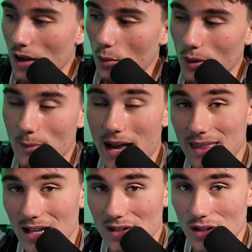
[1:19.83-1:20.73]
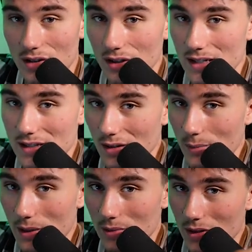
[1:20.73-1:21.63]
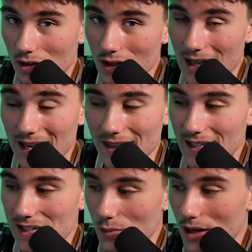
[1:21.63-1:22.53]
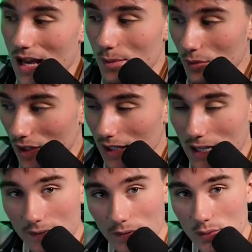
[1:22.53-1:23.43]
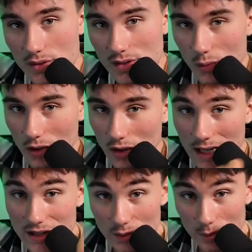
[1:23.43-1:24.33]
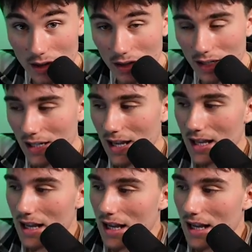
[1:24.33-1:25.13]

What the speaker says: What my thoughts are, you guys are going to be able to learn a lot of things when I'm looking at influencers, what you guys should be looking at.